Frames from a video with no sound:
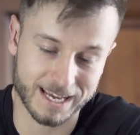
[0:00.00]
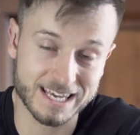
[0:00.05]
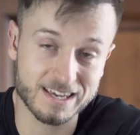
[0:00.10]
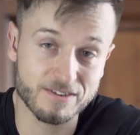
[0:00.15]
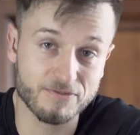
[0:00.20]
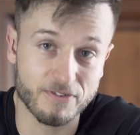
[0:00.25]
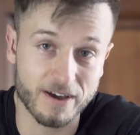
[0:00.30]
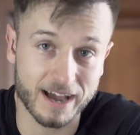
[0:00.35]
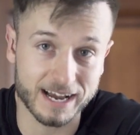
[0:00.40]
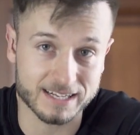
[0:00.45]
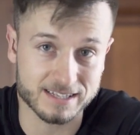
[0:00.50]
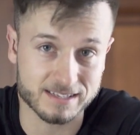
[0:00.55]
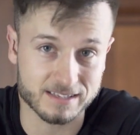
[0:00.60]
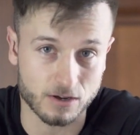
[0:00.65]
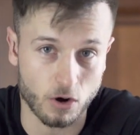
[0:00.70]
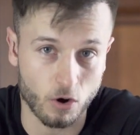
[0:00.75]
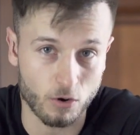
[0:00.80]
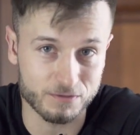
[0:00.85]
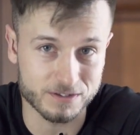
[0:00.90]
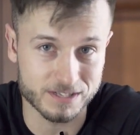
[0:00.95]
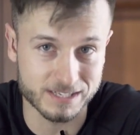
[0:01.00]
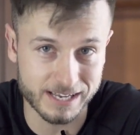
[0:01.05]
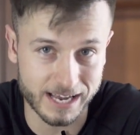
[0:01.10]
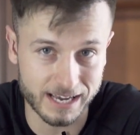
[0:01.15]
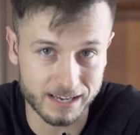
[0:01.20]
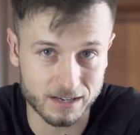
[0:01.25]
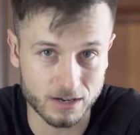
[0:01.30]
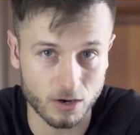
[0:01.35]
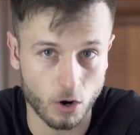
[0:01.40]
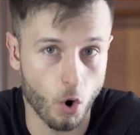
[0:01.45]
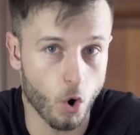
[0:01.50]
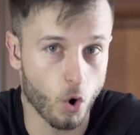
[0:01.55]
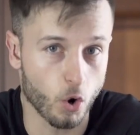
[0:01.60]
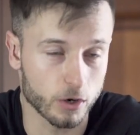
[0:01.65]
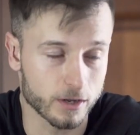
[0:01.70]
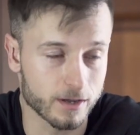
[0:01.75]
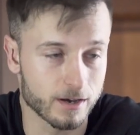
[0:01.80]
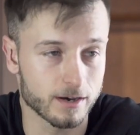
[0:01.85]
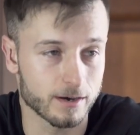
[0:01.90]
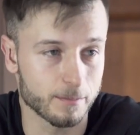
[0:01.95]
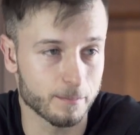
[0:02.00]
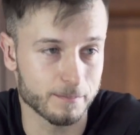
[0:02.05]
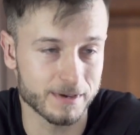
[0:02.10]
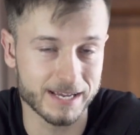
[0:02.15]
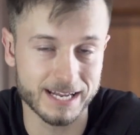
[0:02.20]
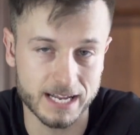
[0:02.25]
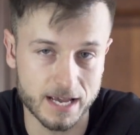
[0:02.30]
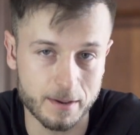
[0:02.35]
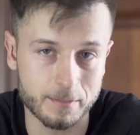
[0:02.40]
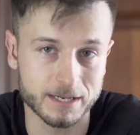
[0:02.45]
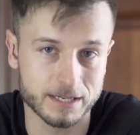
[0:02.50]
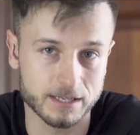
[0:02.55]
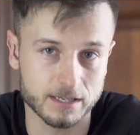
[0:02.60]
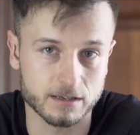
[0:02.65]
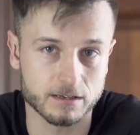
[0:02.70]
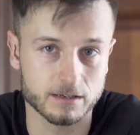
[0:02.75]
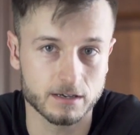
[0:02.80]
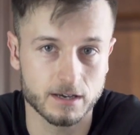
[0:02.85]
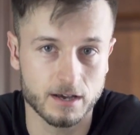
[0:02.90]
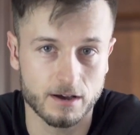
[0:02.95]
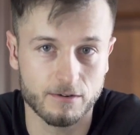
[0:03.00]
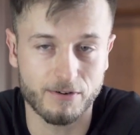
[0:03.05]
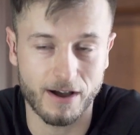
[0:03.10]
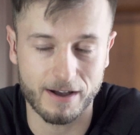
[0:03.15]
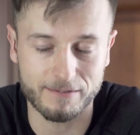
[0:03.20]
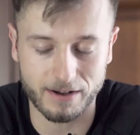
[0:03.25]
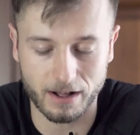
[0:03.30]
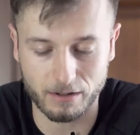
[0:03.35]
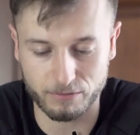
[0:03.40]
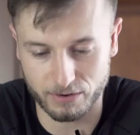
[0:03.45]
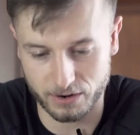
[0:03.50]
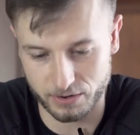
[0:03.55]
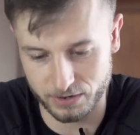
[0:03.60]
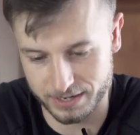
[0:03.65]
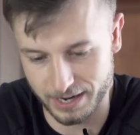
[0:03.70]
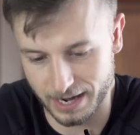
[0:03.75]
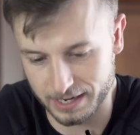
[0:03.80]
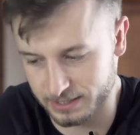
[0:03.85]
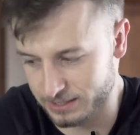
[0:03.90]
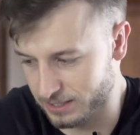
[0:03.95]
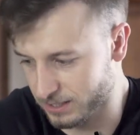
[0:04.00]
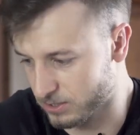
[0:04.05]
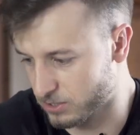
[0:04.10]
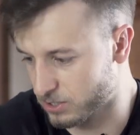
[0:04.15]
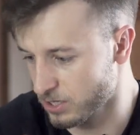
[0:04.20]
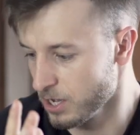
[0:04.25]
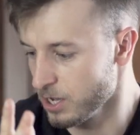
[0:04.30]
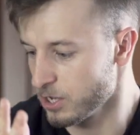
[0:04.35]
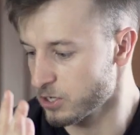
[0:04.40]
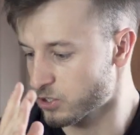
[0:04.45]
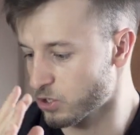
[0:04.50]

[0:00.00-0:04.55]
effects of zinc on inhibiting 5-alpha reductase.